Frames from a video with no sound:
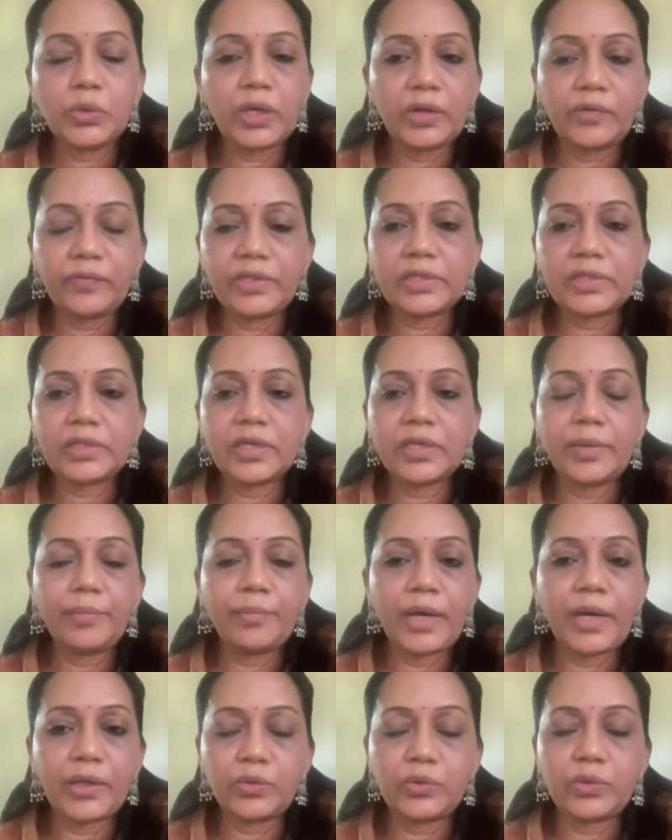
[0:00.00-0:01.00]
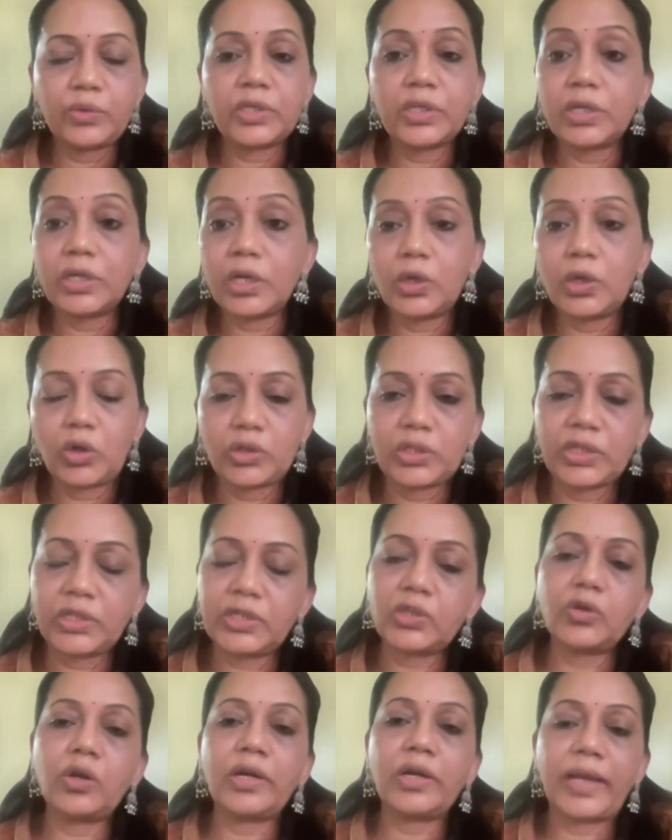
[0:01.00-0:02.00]
to convince them by using a
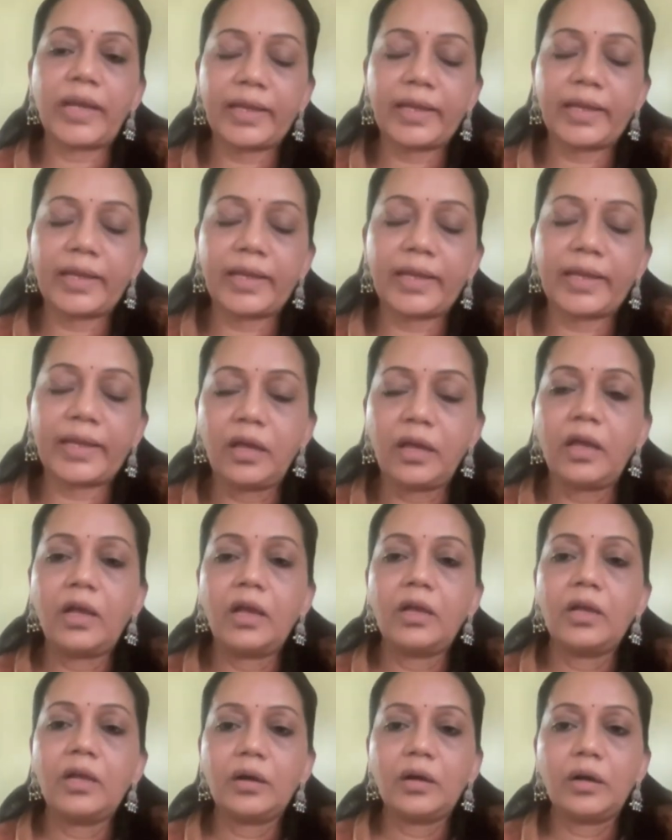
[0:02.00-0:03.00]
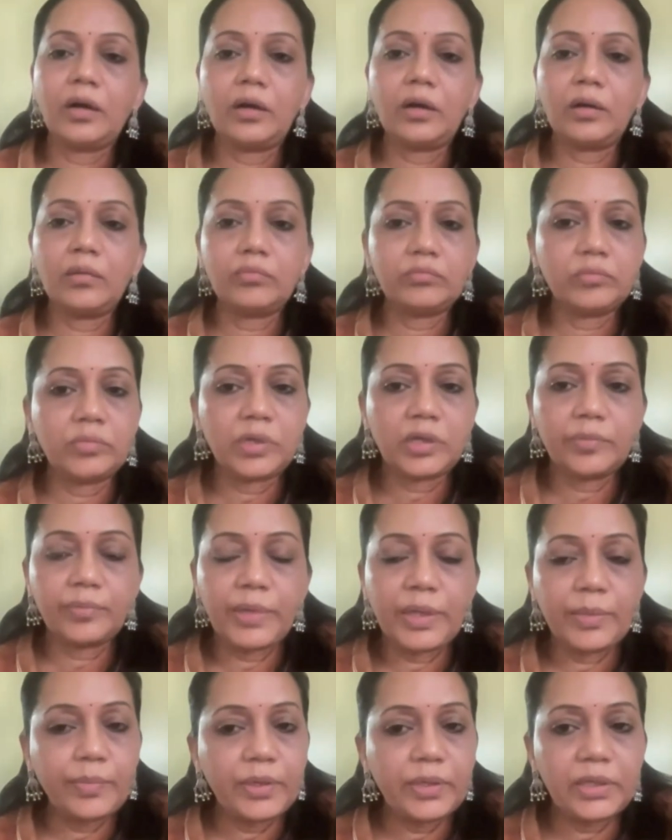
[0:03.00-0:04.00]
logic. It's not like that.
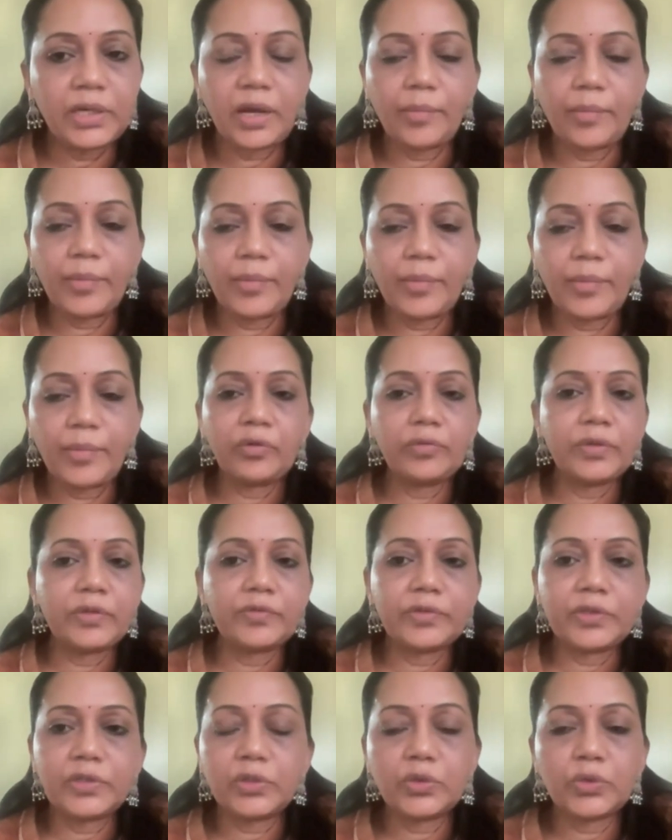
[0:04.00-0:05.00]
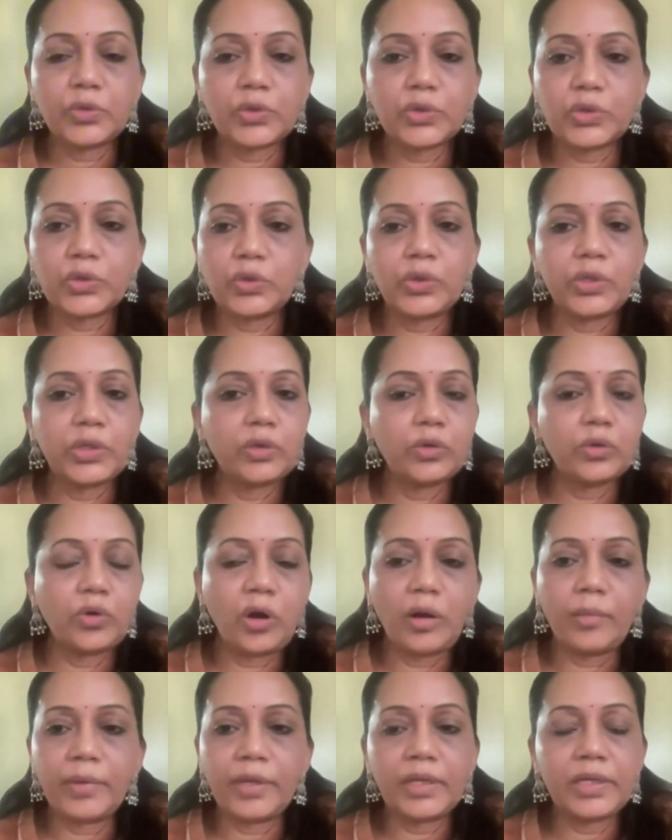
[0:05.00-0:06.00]
People coming from different
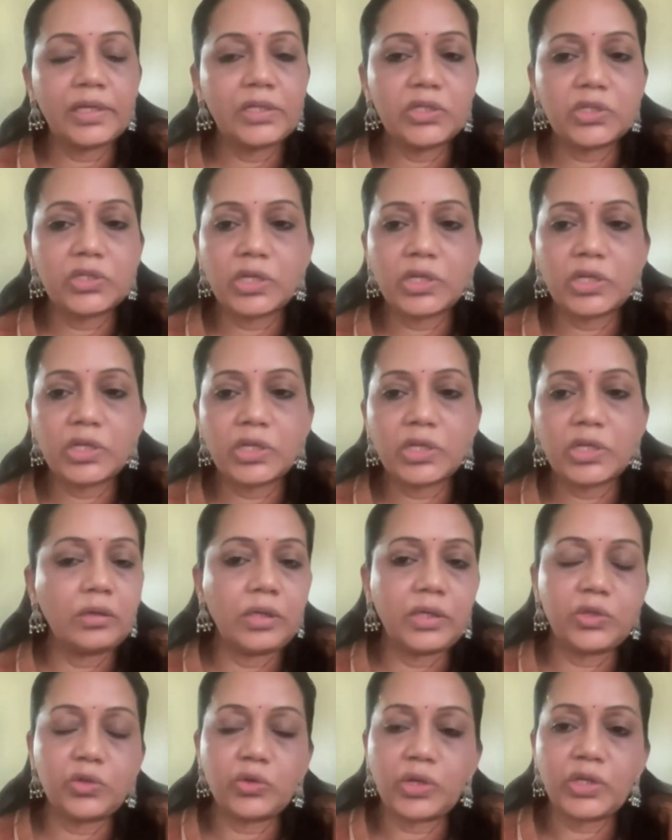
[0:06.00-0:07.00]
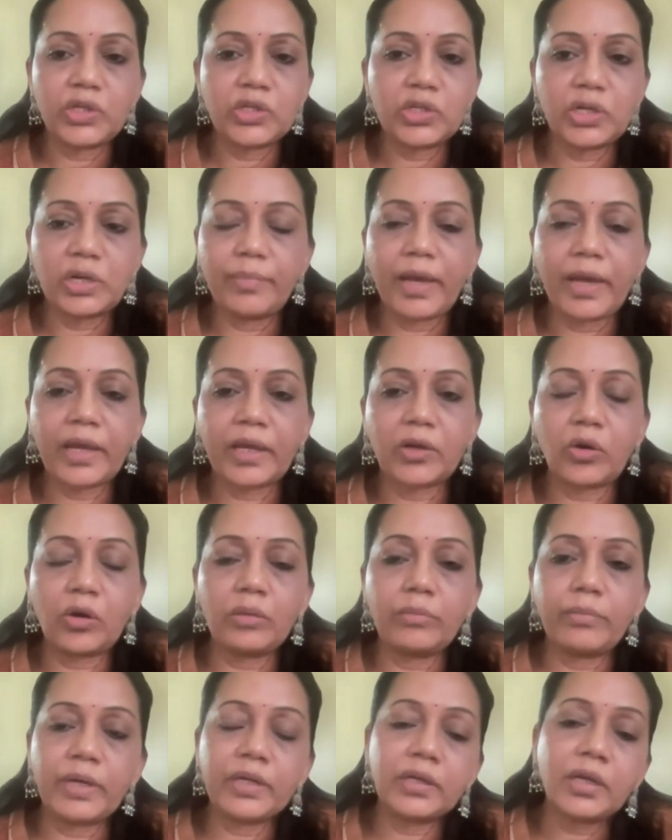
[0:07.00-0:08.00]
socio-economic, cultural, educational
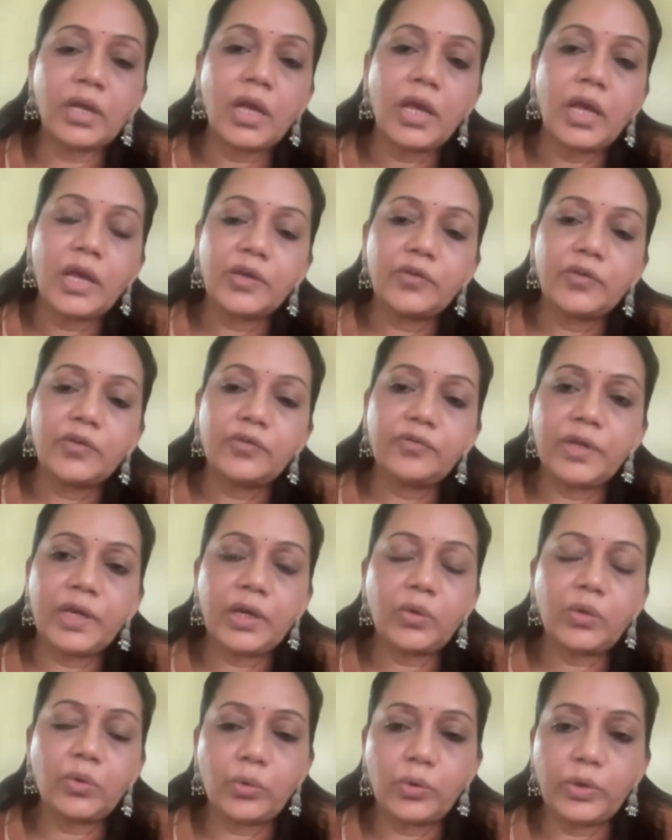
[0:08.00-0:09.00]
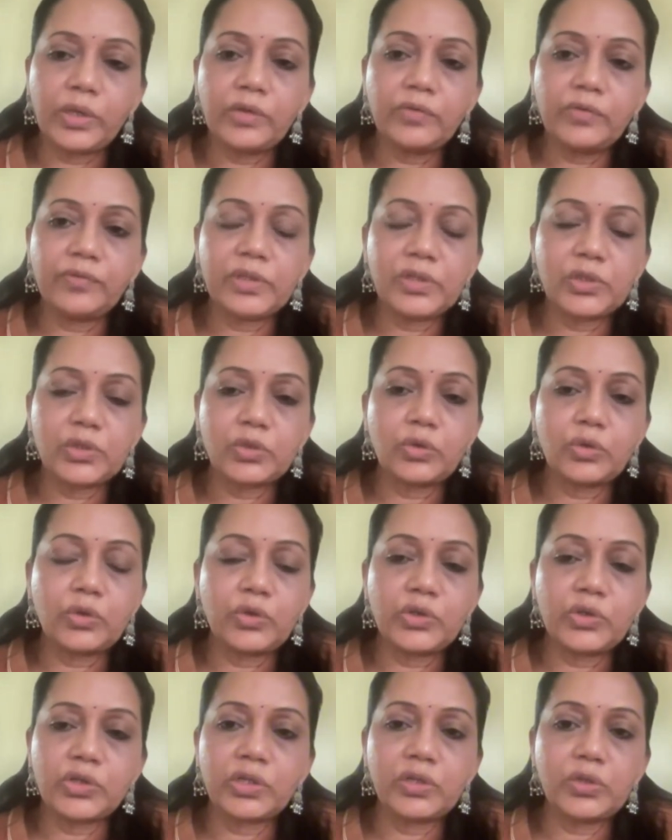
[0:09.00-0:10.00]
background, but if we are going with
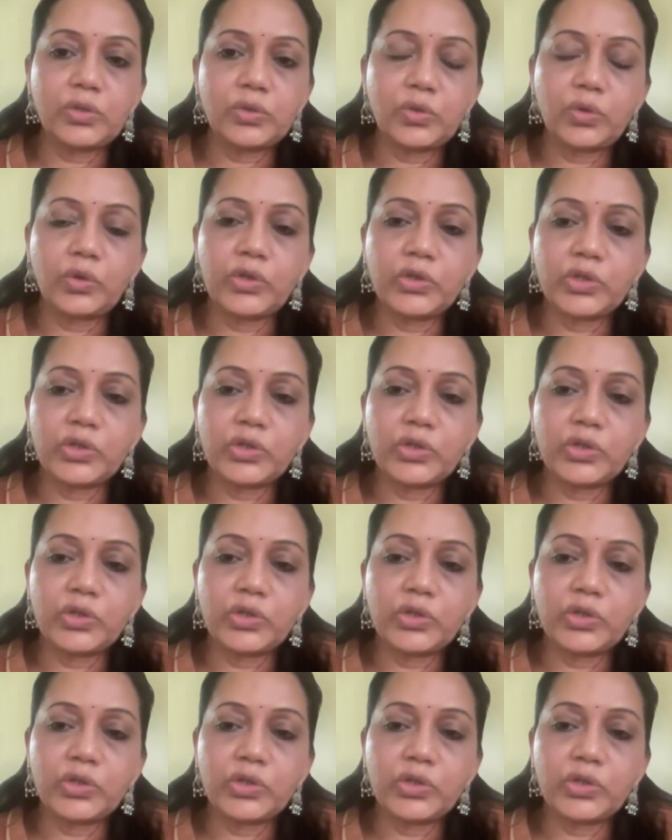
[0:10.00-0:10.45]
solution